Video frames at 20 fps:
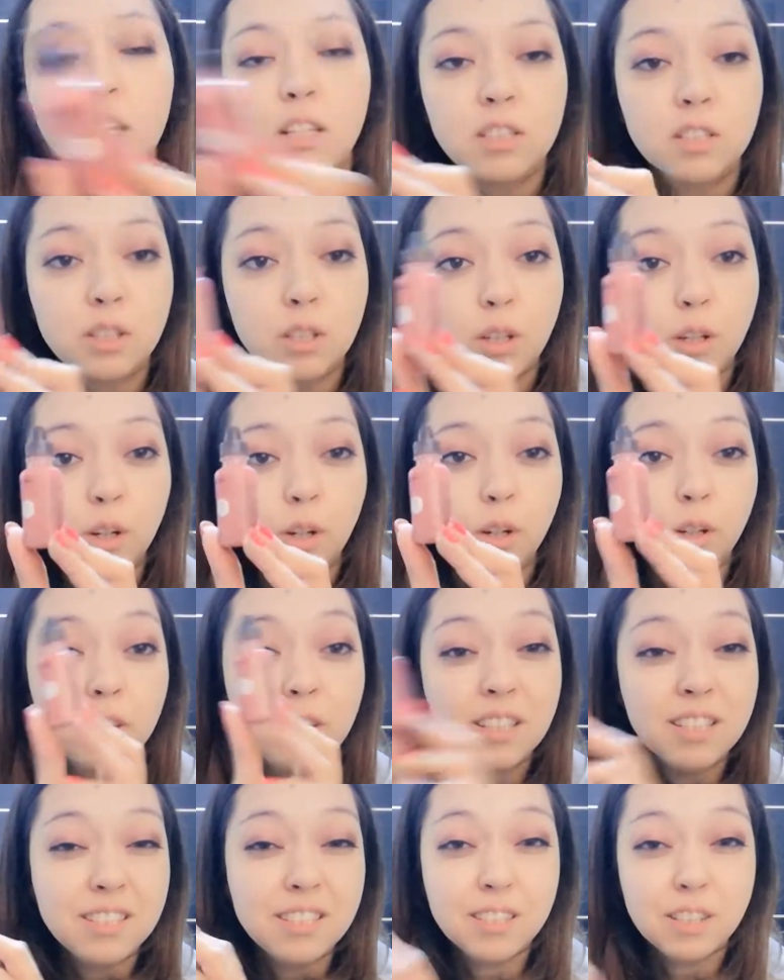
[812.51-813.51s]
So
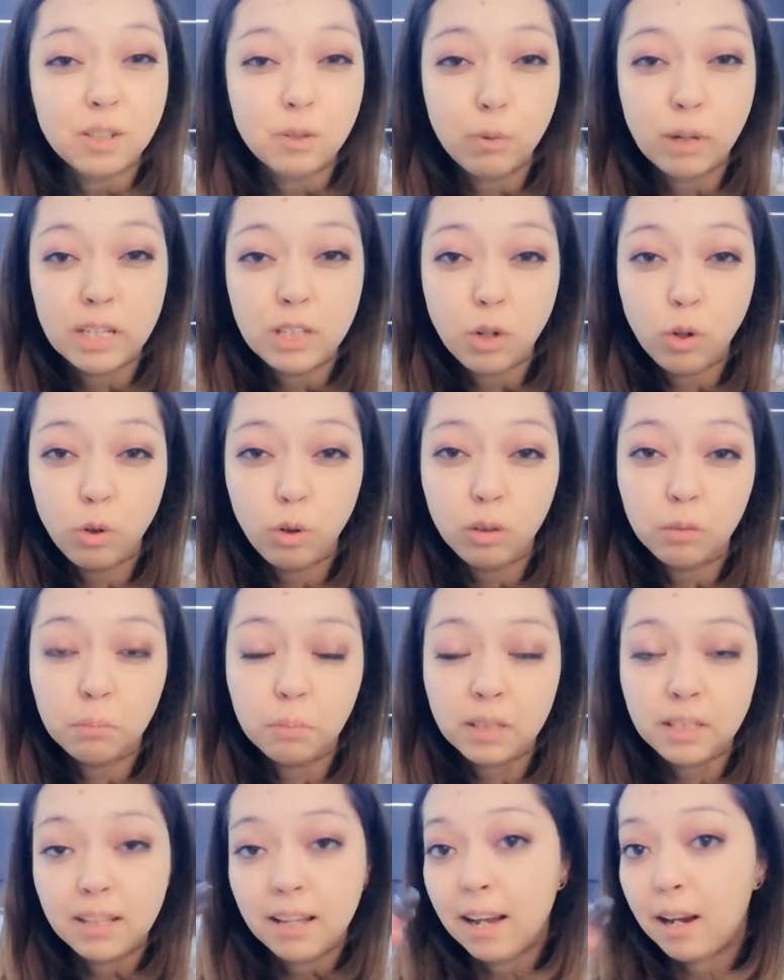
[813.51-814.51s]
this is quite old,
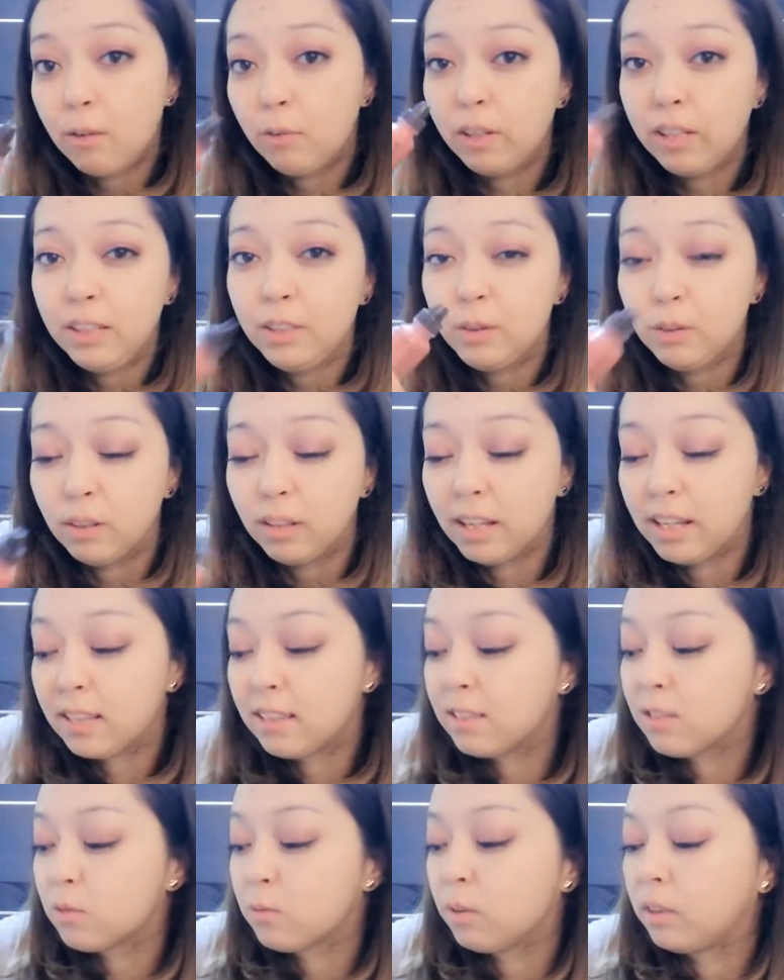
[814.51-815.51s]
but I really do like
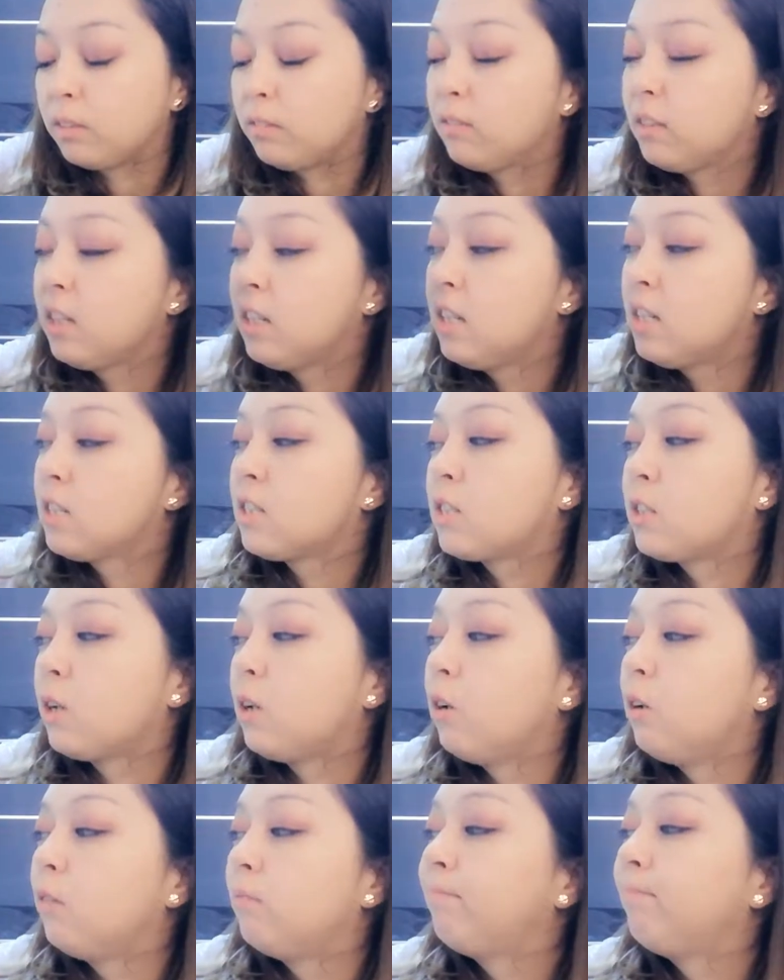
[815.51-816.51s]
this one.
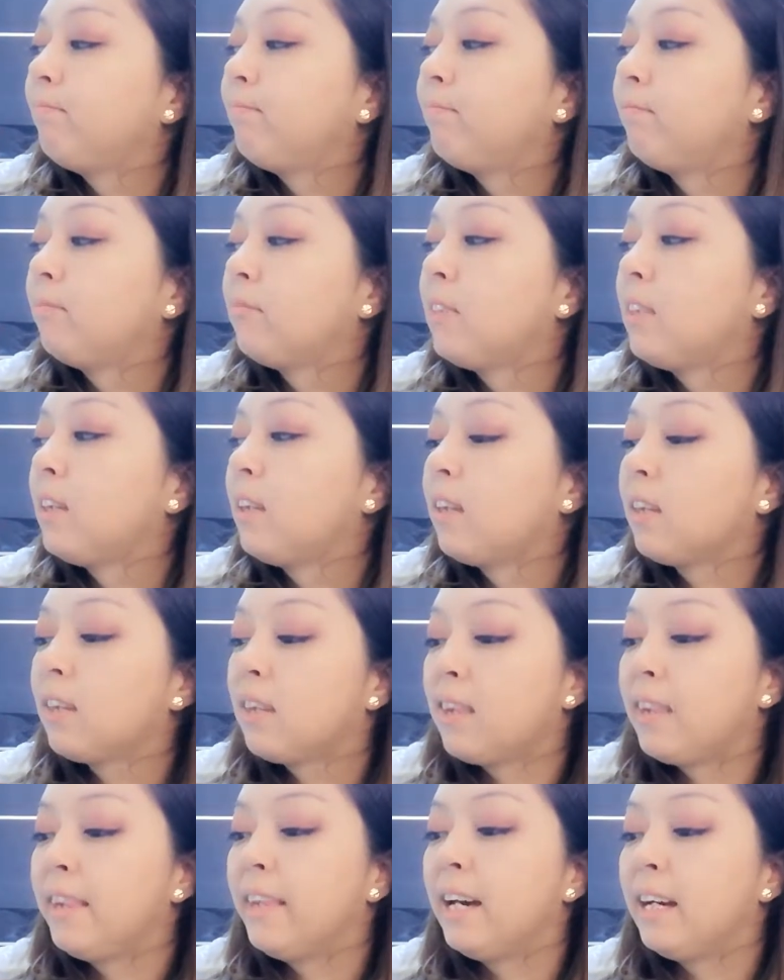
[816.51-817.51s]
So
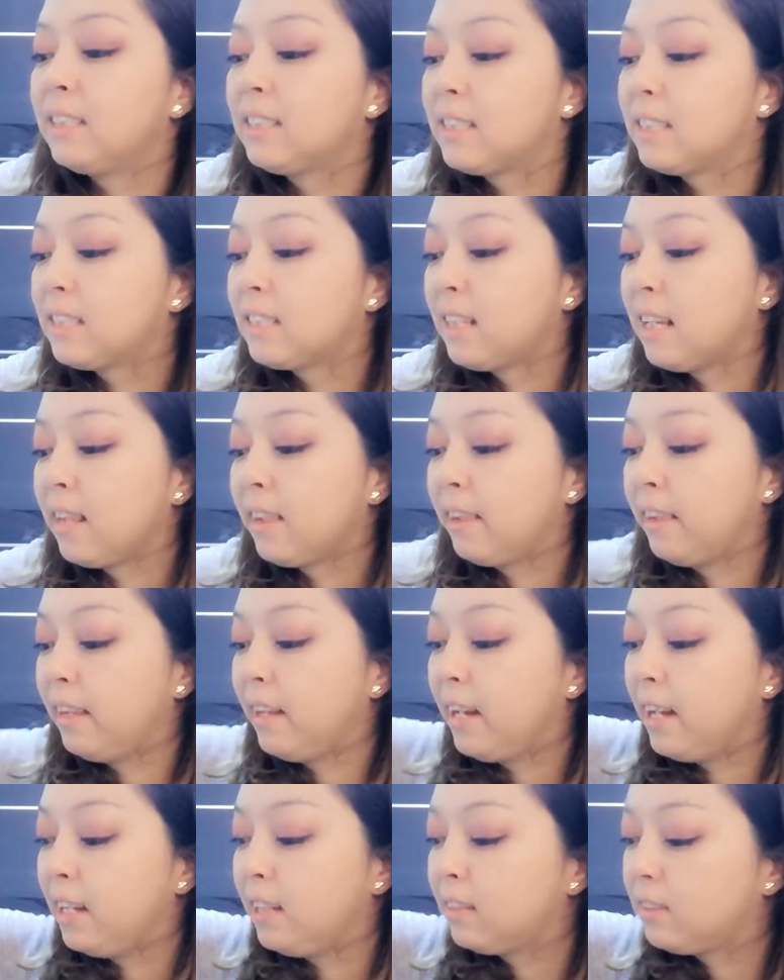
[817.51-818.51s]
that's
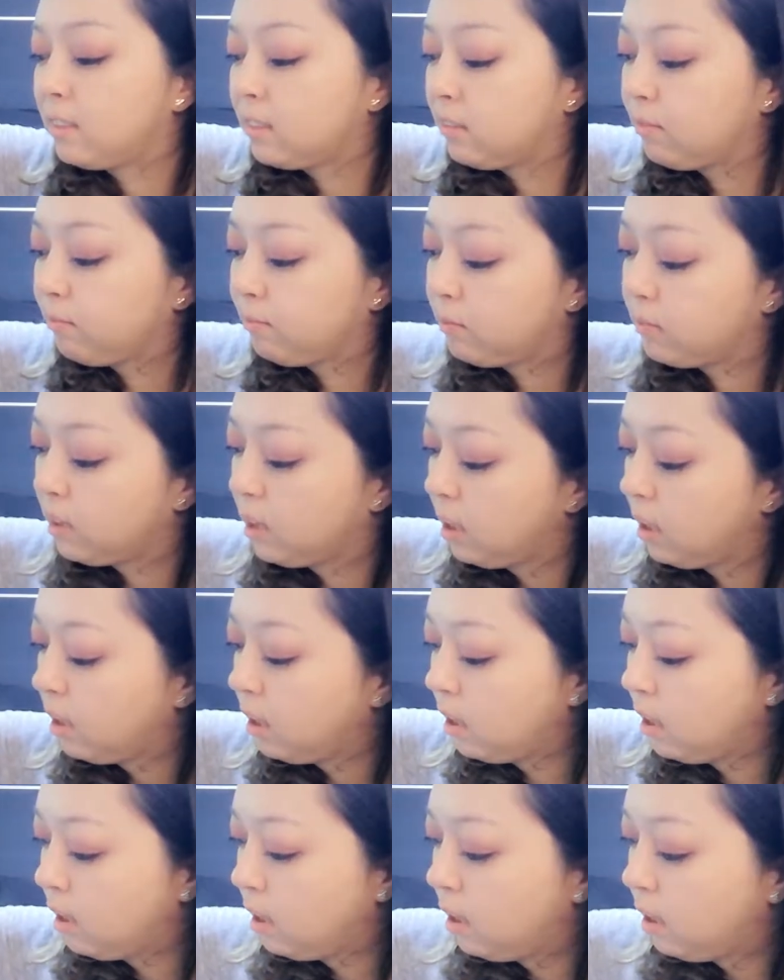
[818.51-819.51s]
that.
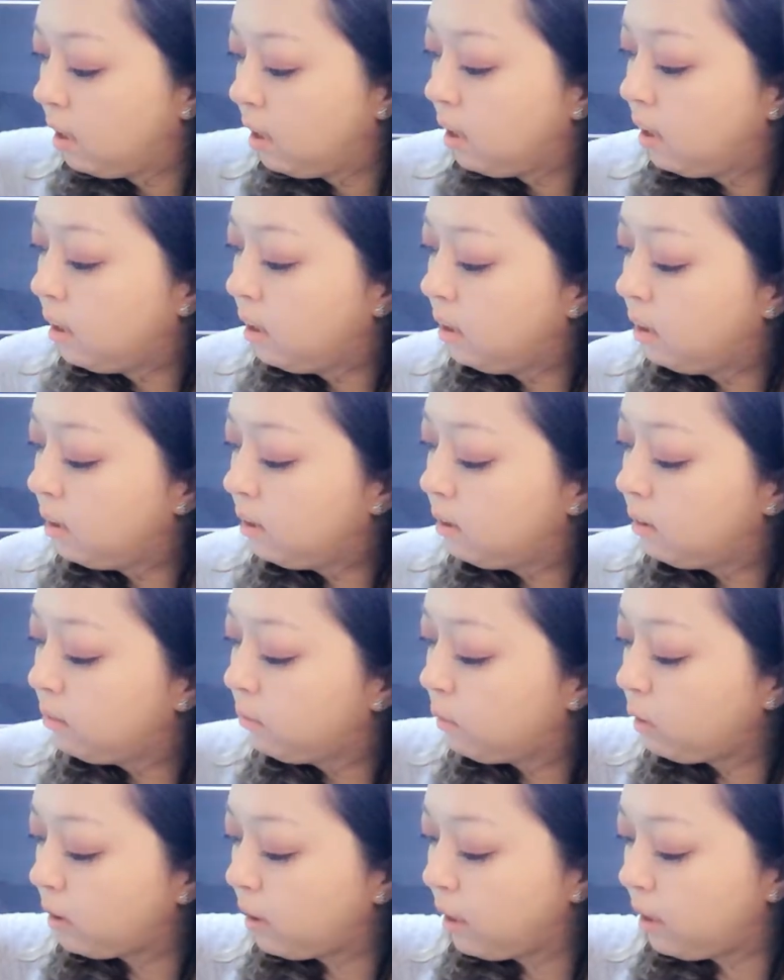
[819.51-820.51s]

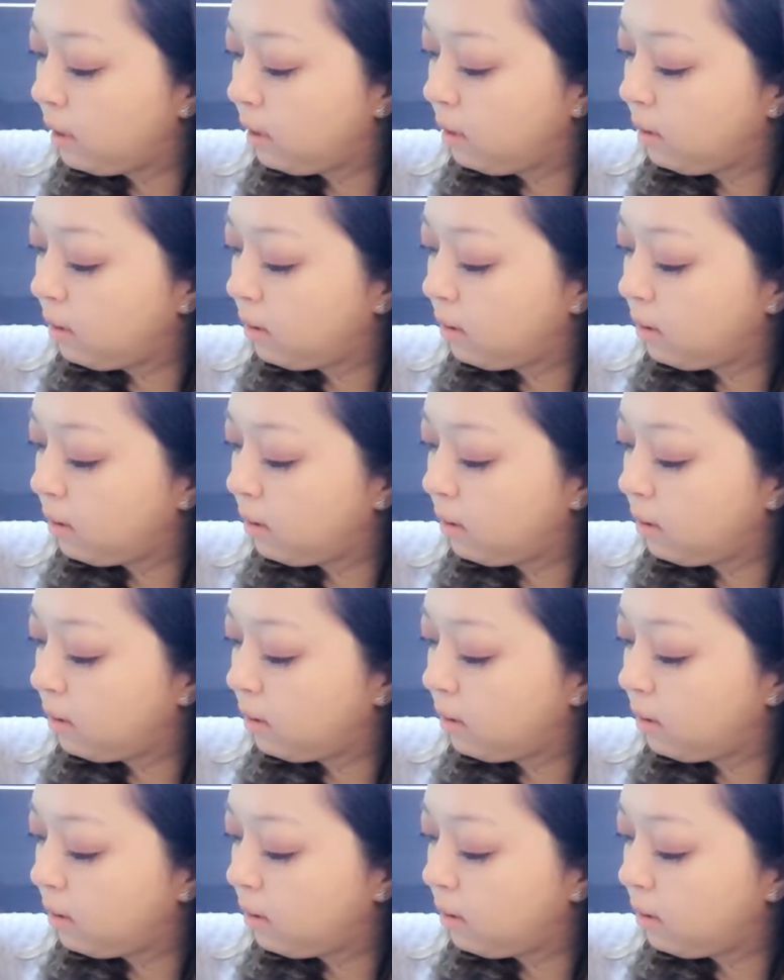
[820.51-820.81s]
Okay.